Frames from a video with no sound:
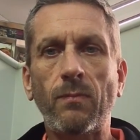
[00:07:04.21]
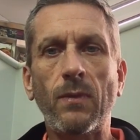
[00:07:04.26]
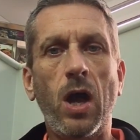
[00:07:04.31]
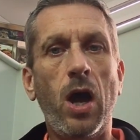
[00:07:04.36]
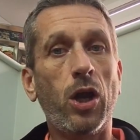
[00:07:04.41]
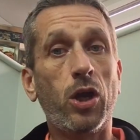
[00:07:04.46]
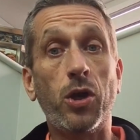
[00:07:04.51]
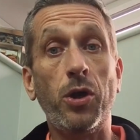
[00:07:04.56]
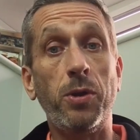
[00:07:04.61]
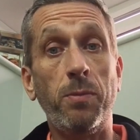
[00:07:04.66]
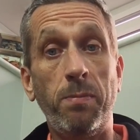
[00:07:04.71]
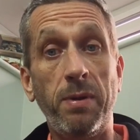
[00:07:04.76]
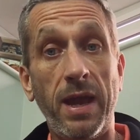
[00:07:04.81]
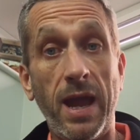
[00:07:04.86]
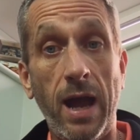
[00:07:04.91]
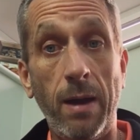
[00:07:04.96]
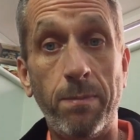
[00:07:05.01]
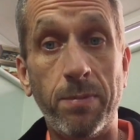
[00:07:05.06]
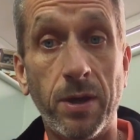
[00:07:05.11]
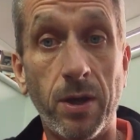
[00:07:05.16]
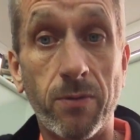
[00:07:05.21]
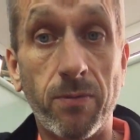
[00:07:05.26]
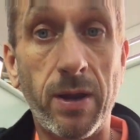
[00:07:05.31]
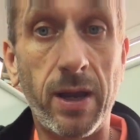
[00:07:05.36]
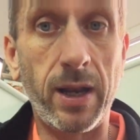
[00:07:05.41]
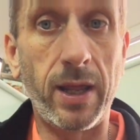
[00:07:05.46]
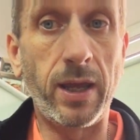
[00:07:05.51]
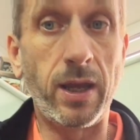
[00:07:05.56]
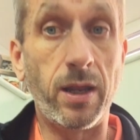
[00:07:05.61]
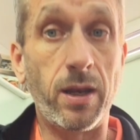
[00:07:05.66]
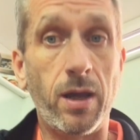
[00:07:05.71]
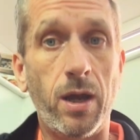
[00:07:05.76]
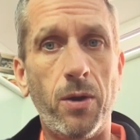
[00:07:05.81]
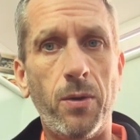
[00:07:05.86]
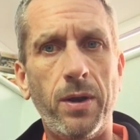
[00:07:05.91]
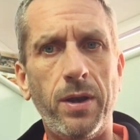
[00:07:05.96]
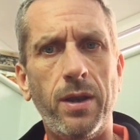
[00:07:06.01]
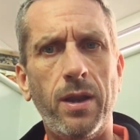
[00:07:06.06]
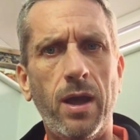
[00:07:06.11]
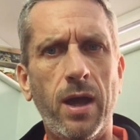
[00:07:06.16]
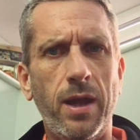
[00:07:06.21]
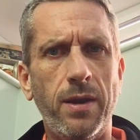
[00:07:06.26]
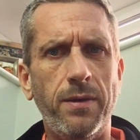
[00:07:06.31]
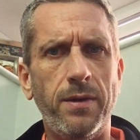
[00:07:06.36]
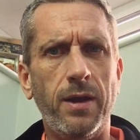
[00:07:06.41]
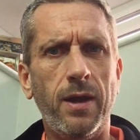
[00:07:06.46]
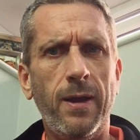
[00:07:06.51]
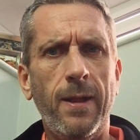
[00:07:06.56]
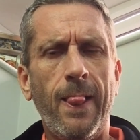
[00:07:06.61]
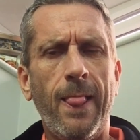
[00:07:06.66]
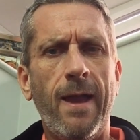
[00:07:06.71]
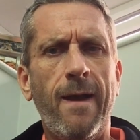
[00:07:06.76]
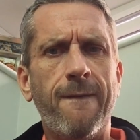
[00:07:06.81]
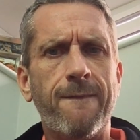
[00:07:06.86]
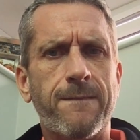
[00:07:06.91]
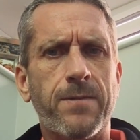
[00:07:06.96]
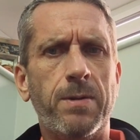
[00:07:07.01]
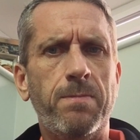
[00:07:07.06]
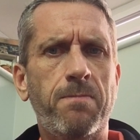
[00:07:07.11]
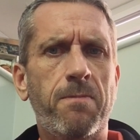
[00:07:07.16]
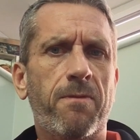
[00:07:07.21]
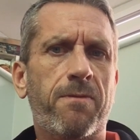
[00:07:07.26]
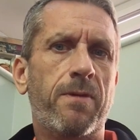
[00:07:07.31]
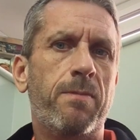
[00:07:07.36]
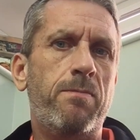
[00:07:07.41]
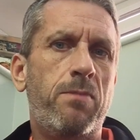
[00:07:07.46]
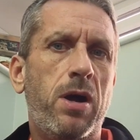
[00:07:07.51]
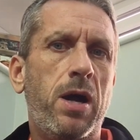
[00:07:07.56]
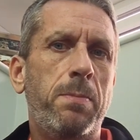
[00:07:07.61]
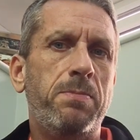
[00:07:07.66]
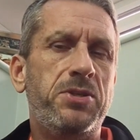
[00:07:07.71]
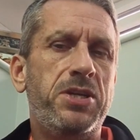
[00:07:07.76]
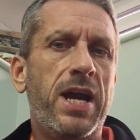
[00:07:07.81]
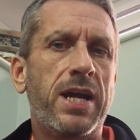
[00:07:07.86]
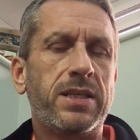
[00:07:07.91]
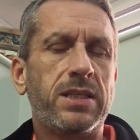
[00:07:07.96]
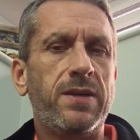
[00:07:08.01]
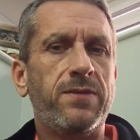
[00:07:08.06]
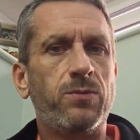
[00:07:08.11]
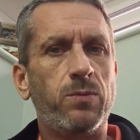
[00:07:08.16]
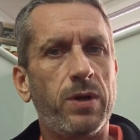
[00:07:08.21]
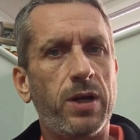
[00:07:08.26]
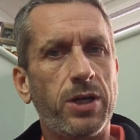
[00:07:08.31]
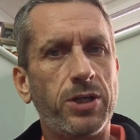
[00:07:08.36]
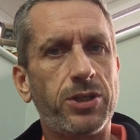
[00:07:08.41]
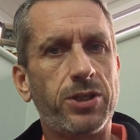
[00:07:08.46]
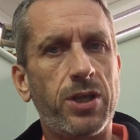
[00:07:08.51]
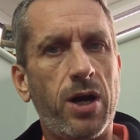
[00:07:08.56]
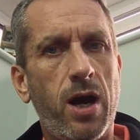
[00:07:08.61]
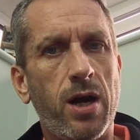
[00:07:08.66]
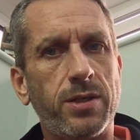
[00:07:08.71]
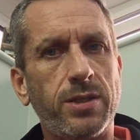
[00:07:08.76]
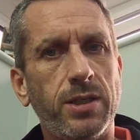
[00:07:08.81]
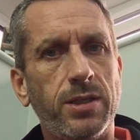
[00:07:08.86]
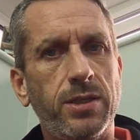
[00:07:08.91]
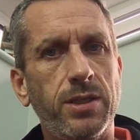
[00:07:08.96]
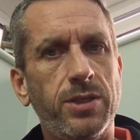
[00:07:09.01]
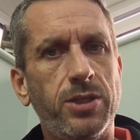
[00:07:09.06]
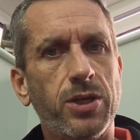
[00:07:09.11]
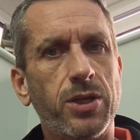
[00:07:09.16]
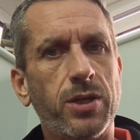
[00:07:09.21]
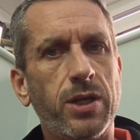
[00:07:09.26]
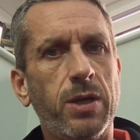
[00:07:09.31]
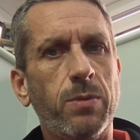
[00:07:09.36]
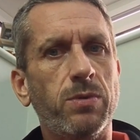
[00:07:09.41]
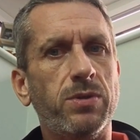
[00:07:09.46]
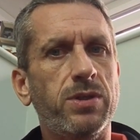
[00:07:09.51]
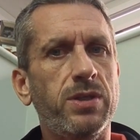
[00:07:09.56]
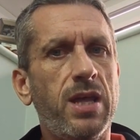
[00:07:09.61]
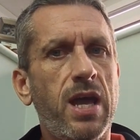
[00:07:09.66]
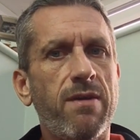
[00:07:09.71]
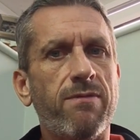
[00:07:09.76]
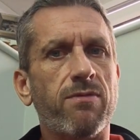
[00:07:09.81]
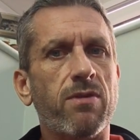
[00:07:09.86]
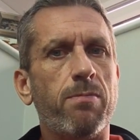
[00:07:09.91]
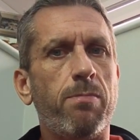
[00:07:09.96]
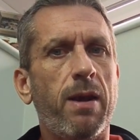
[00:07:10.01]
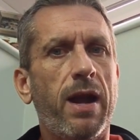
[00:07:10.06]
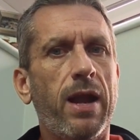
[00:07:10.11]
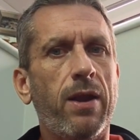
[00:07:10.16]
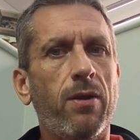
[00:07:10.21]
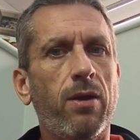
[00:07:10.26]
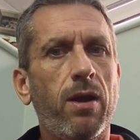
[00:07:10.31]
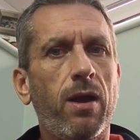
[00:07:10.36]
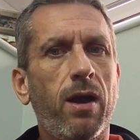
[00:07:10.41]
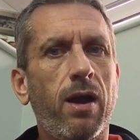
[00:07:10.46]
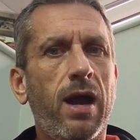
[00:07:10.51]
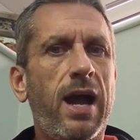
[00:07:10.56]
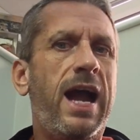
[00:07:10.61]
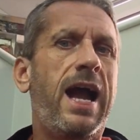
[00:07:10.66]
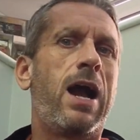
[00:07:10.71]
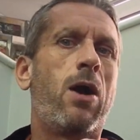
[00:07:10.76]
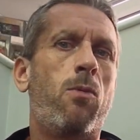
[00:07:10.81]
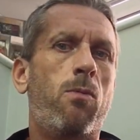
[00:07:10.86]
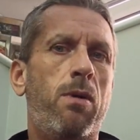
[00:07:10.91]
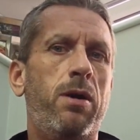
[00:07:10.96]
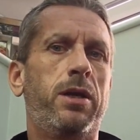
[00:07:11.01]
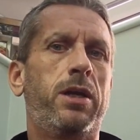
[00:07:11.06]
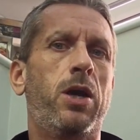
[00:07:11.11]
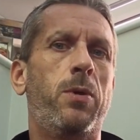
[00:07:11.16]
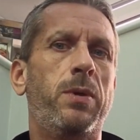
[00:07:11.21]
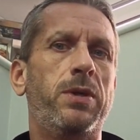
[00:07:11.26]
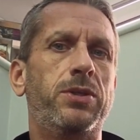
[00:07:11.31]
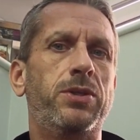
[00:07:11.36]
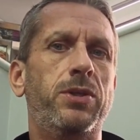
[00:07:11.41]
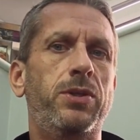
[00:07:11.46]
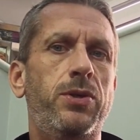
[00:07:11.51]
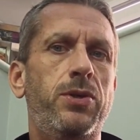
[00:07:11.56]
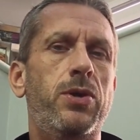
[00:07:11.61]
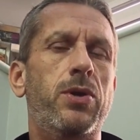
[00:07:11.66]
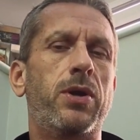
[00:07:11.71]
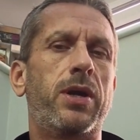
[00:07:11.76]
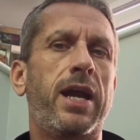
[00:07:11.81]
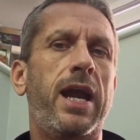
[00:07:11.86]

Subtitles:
I couldn't be happier, really, you know, and from my objectives when I started the journey, it was never about how am I going to look.